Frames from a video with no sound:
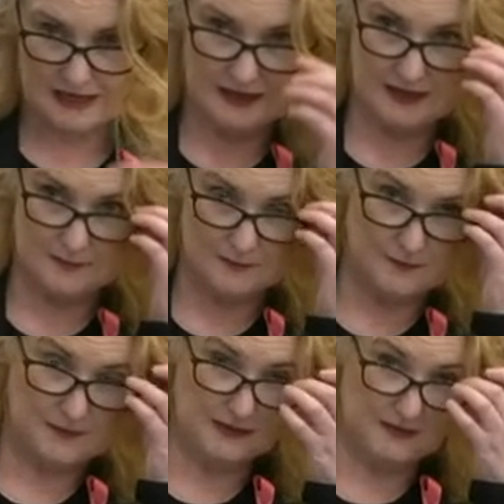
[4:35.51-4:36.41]

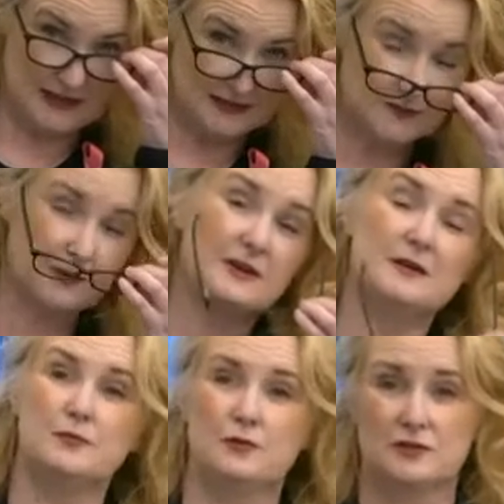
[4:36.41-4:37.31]
um, that's very
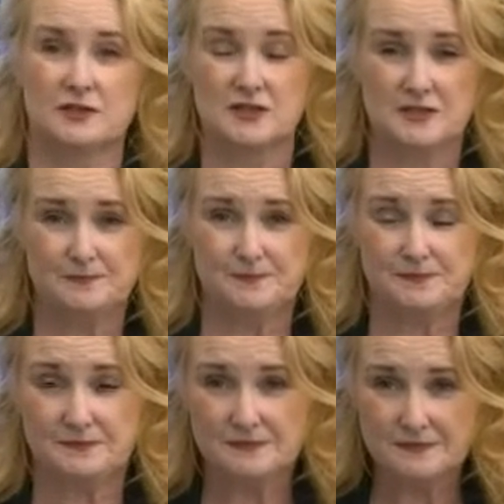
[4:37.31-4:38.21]
important
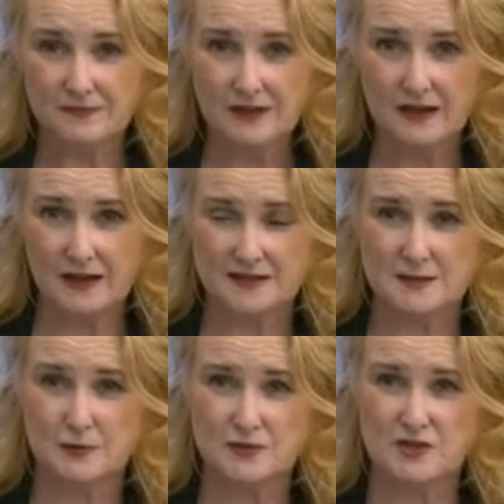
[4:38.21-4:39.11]
I
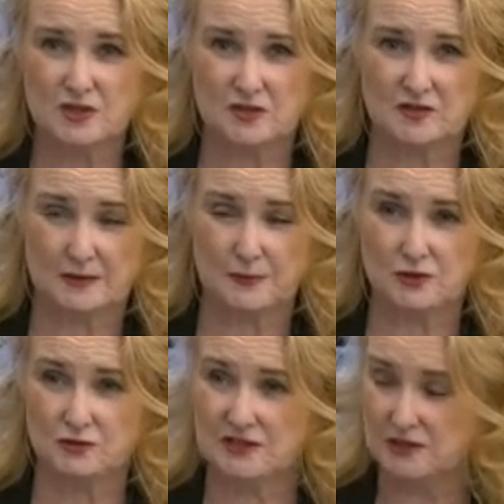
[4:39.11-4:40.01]
suppose that we
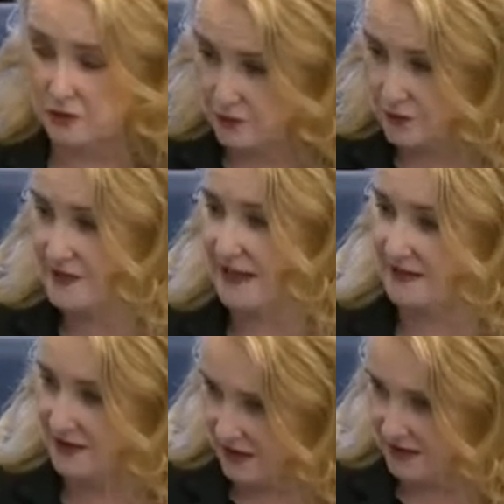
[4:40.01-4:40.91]
don't lose
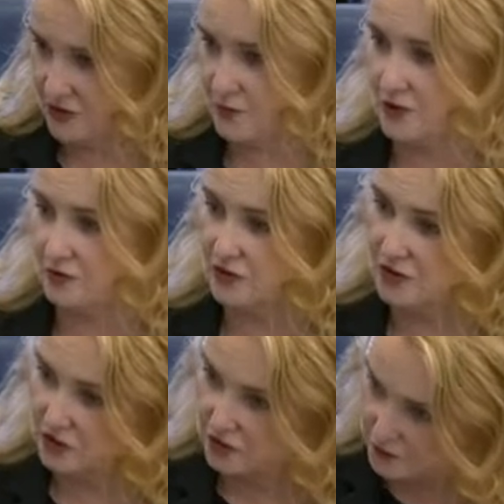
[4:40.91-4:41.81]
that knowledge, we don't
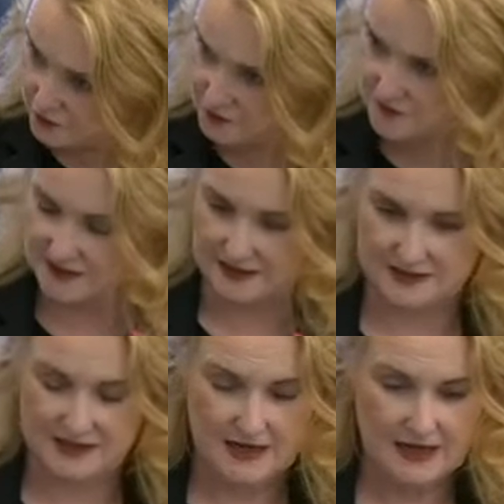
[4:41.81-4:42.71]
lose
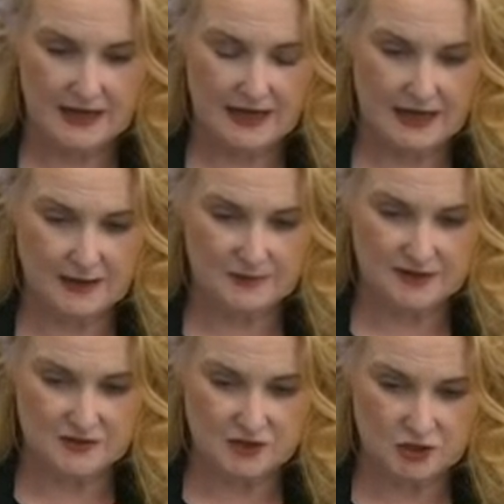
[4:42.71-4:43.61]
that um,
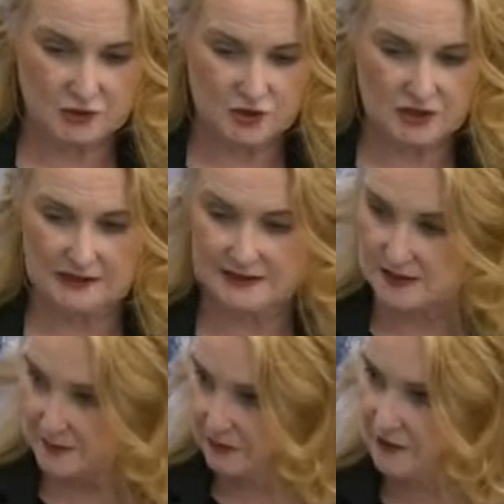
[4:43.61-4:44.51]
institutional
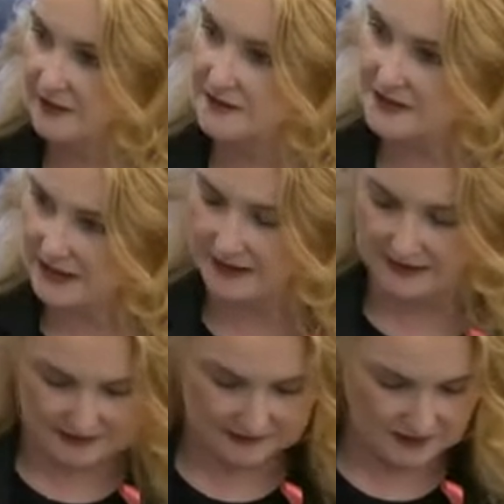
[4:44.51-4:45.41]
experience
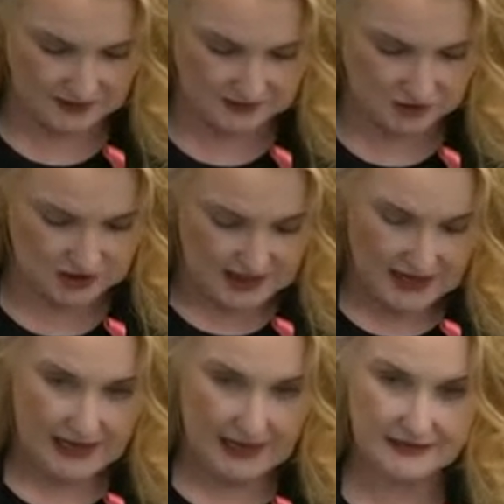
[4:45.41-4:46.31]
uh, and knowledge.
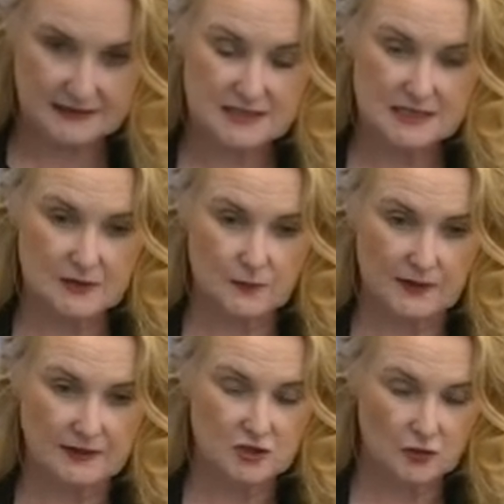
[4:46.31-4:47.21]
And
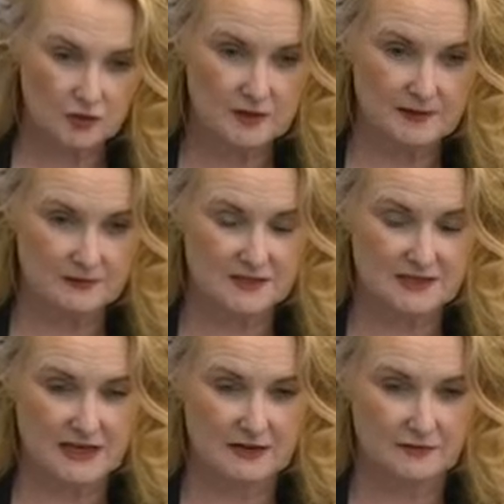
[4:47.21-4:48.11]
when I talk about
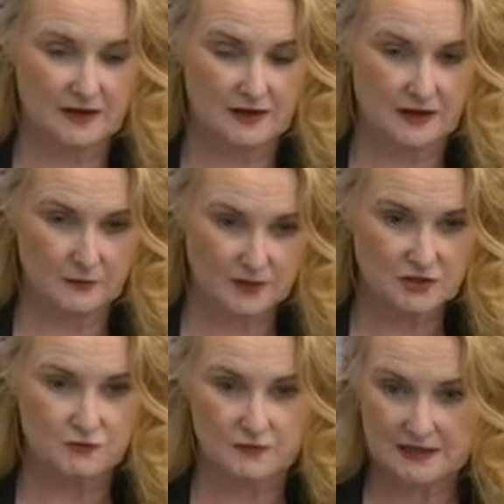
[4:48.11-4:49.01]
staff, I, I,
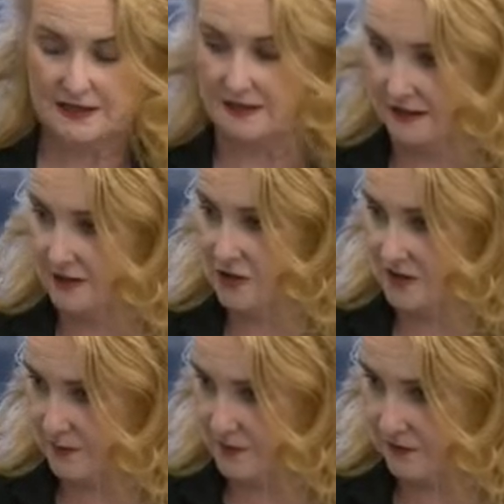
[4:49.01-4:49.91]
want to really acknowledge, I
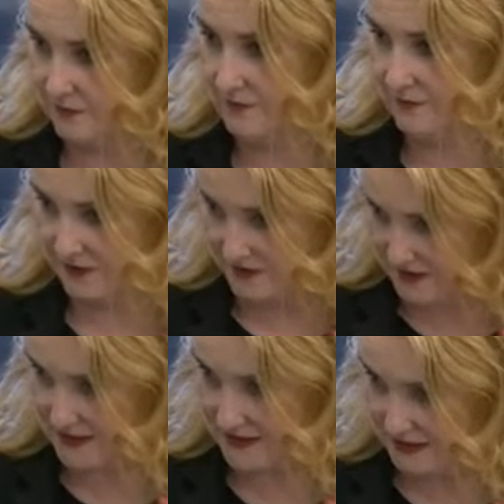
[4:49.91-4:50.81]
suppose, from the
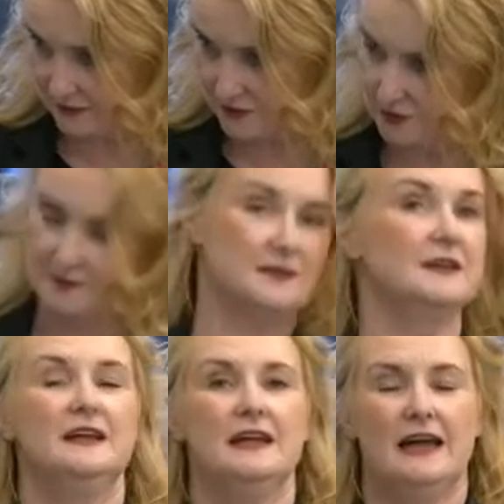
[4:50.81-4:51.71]
City of
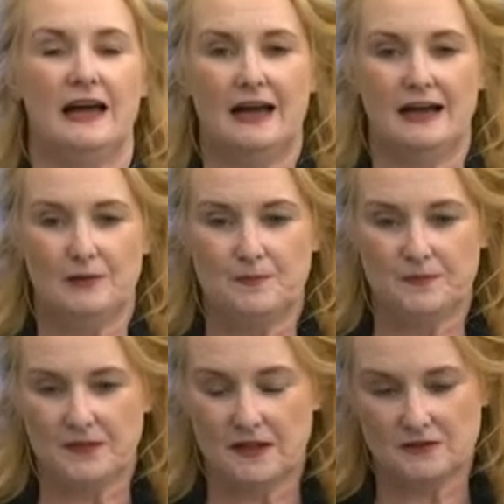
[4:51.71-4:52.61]
Dublin,
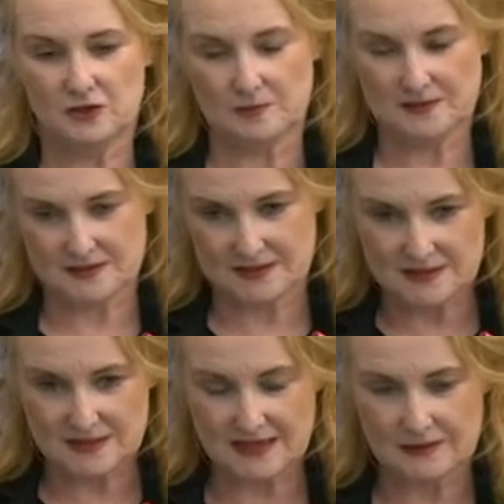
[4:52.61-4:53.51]
um, Dublin
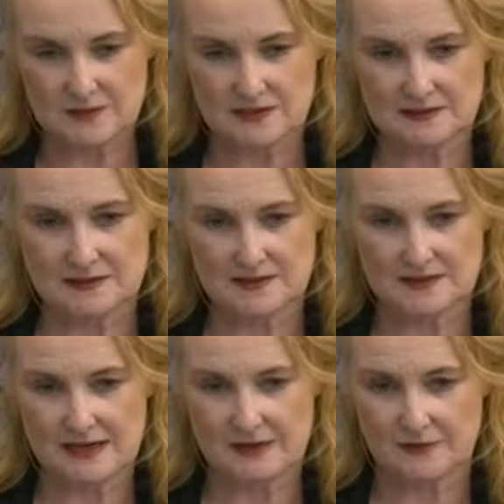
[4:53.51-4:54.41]
City Council's
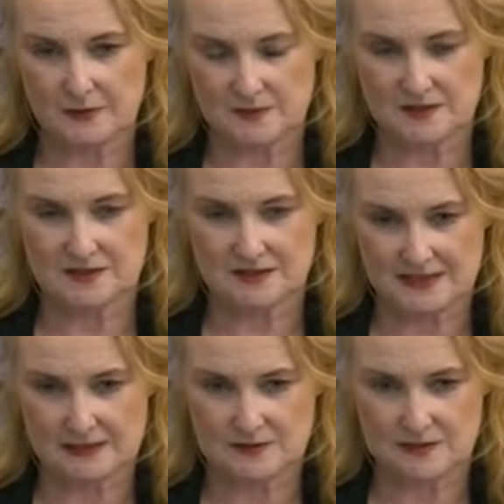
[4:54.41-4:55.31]
staff. I was a city
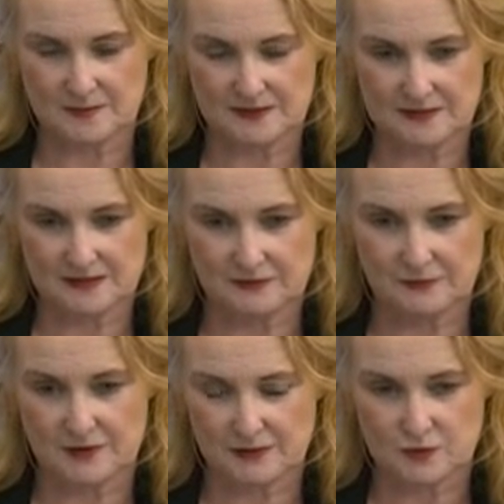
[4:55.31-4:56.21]
councillor
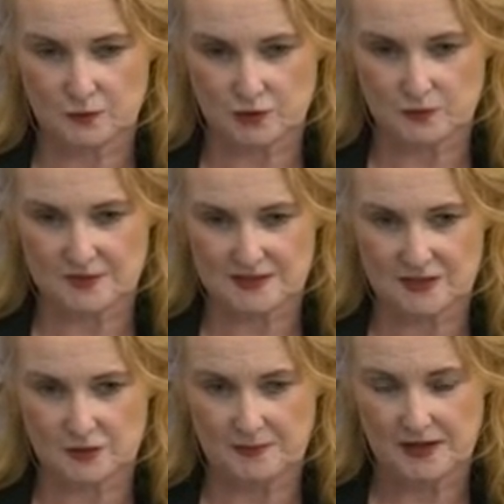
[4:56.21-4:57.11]
myself when Irish Water was
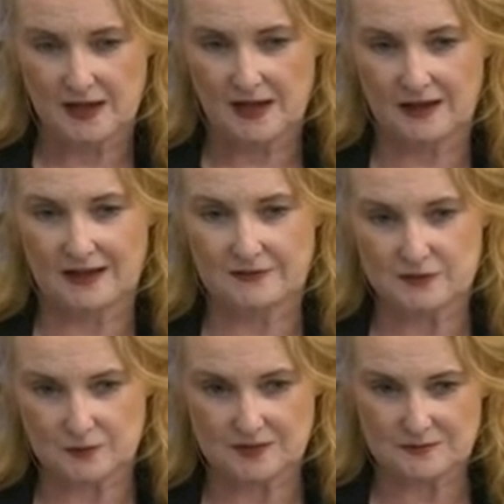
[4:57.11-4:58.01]
set up. I have
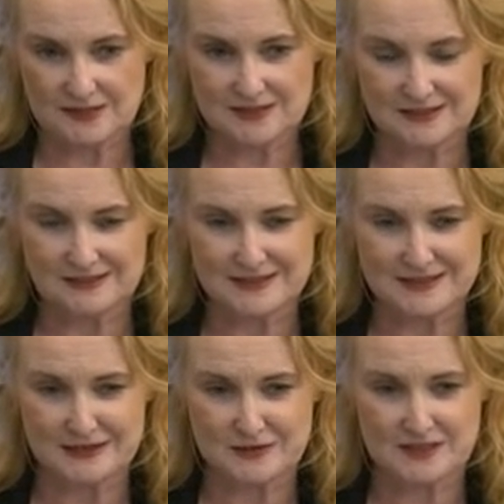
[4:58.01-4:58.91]
to admit in
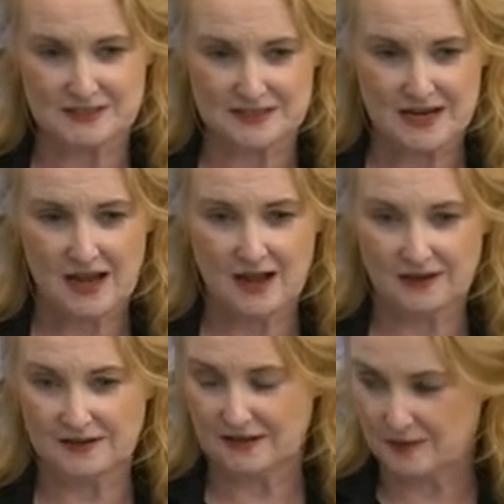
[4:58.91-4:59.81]
this house that I